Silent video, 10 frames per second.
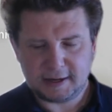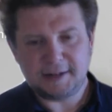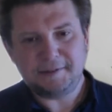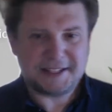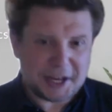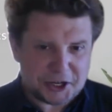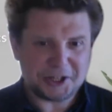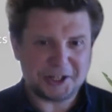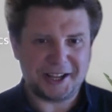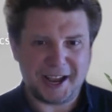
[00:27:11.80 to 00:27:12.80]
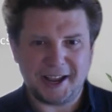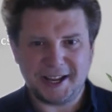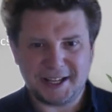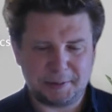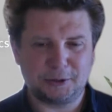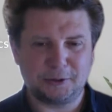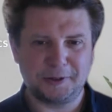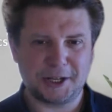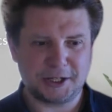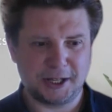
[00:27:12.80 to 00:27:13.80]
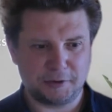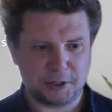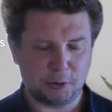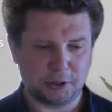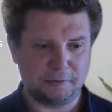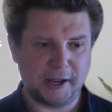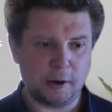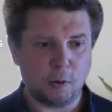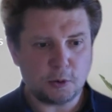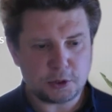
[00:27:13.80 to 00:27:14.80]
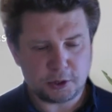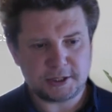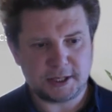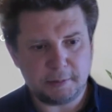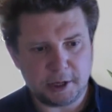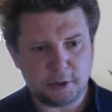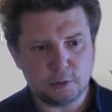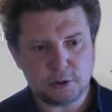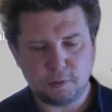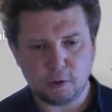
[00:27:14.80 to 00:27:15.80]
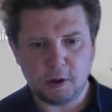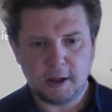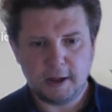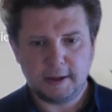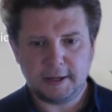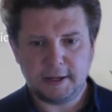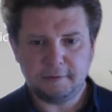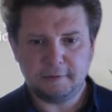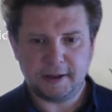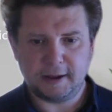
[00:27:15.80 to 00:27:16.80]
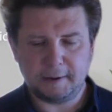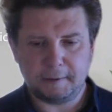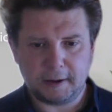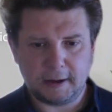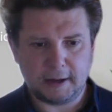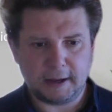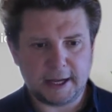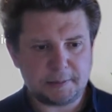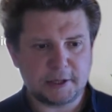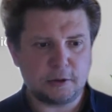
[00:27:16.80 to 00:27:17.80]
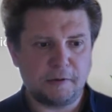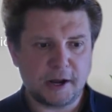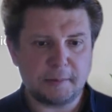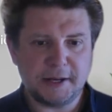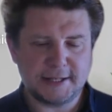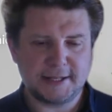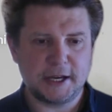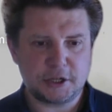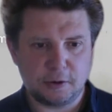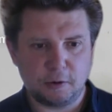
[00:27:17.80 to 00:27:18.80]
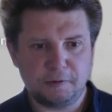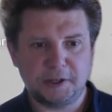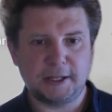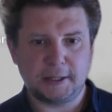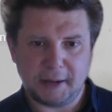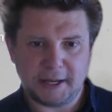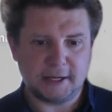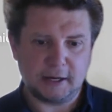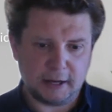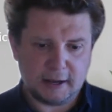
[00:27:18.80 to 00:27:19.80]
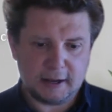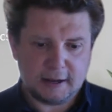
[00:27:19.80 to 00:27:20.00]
conversational AI aspect of a large language model, they are also extremely useful in the aspects of harmonization of the data. Basically,